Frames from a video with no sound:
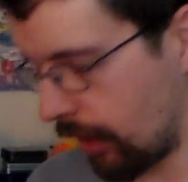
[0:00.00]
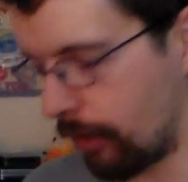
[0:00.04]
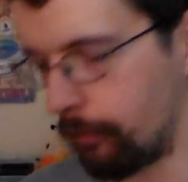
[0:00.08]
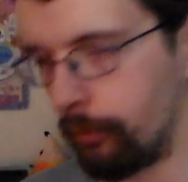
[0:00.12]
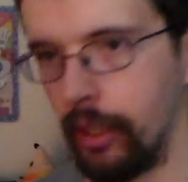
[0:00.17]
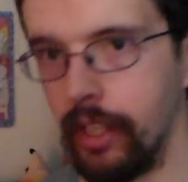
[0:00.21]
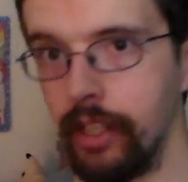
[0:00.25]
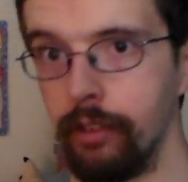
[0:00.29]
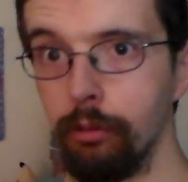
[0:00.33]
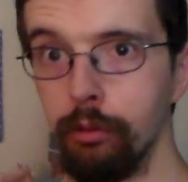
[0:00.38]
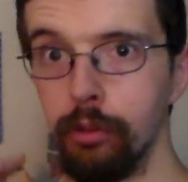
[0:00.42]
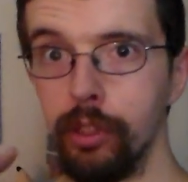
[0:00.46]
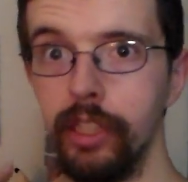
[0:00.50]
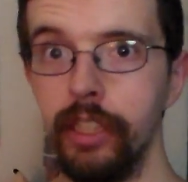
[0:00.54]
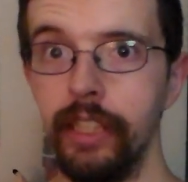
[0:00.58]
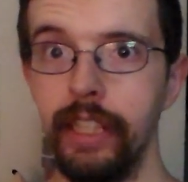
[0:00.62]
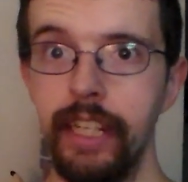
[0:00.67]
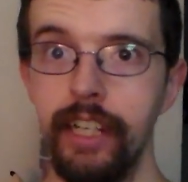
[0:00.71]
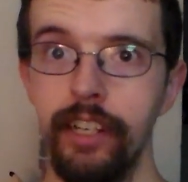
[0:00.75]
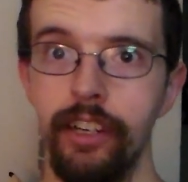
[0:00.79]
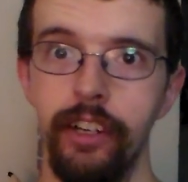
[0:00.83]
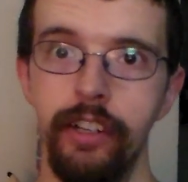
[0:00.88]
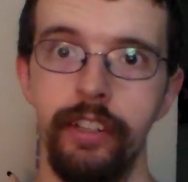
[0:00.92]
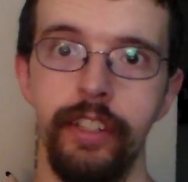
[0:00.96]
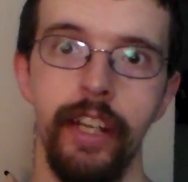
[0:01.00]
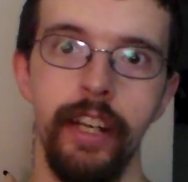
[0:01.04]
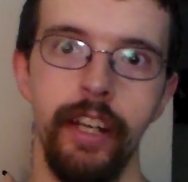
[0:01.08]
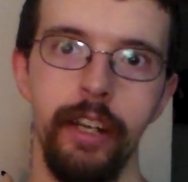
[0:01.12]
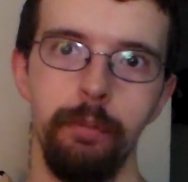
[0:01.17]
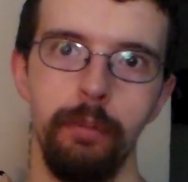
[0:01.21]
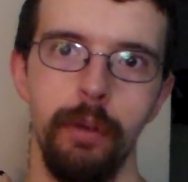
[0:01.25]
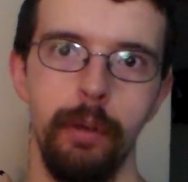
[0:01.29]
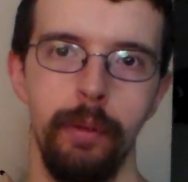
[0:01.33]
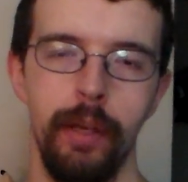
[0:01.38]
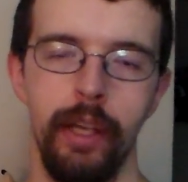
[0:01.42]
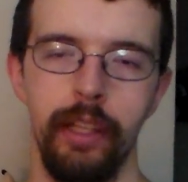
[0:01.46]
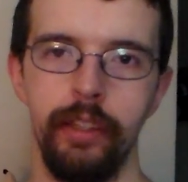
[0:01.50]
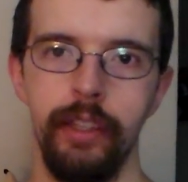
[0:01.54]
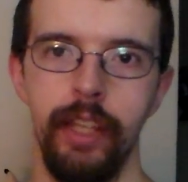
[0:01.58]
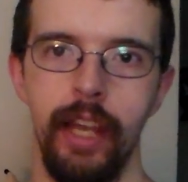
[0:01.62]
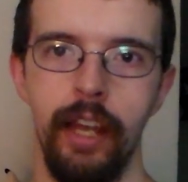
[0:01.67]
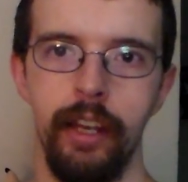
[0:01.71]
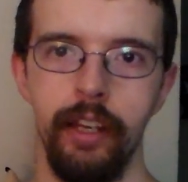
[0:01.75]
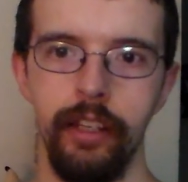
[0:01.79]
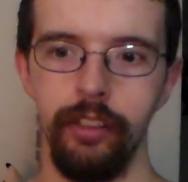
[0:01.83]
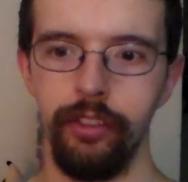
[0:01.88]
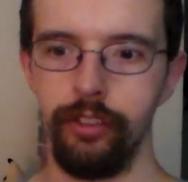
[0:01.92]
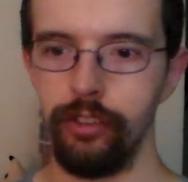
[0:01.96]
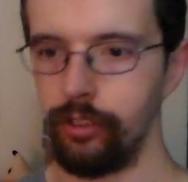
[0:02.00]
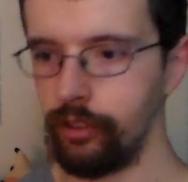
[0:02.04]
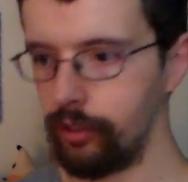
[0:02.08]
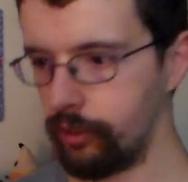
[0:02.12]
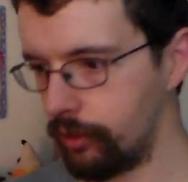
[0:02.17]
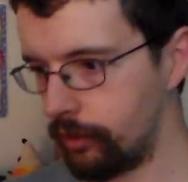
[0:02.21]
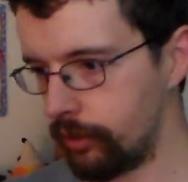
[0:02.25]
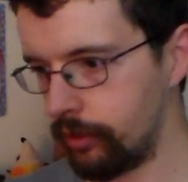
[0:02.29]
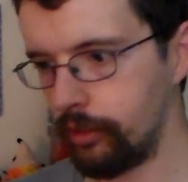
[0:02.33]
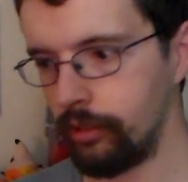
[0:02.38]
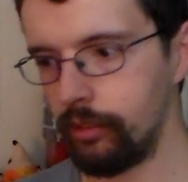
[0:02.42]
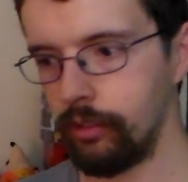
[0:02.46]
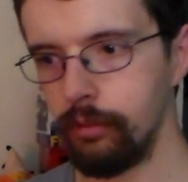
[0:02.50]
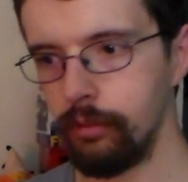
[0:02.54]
And what really irritated me about that is